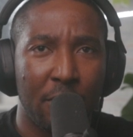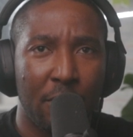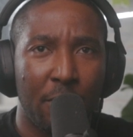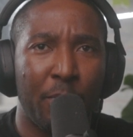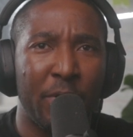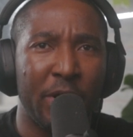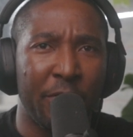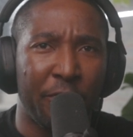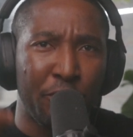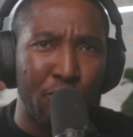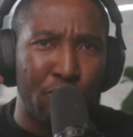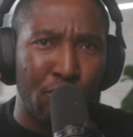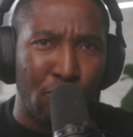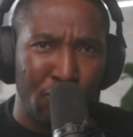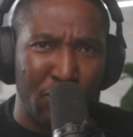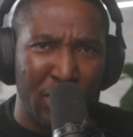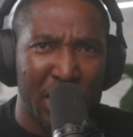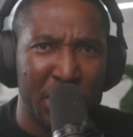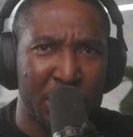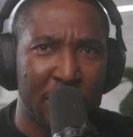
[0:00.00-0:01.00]
But if you
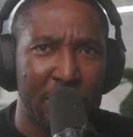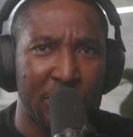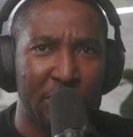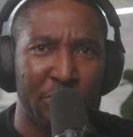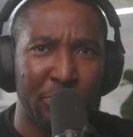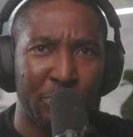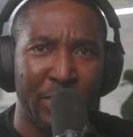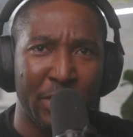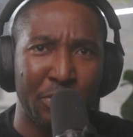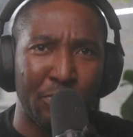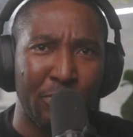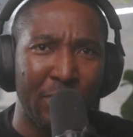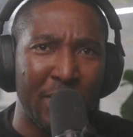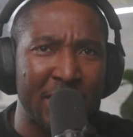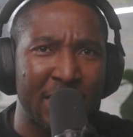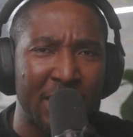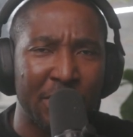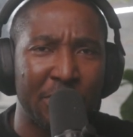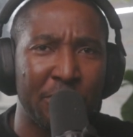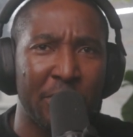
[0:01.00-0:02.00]
rush into it, you
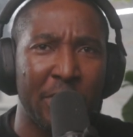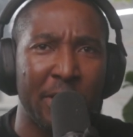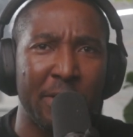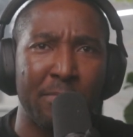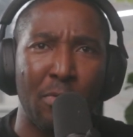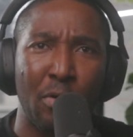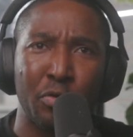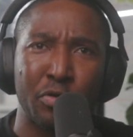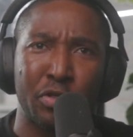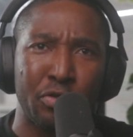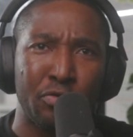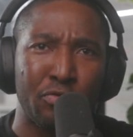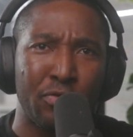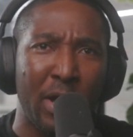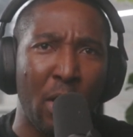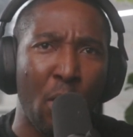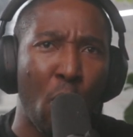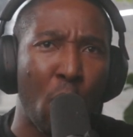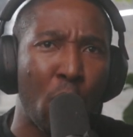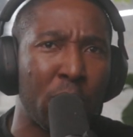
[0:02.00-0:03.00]
listen to your emotion, you're
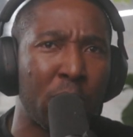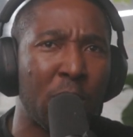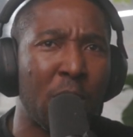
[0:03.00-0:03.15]
like, oh,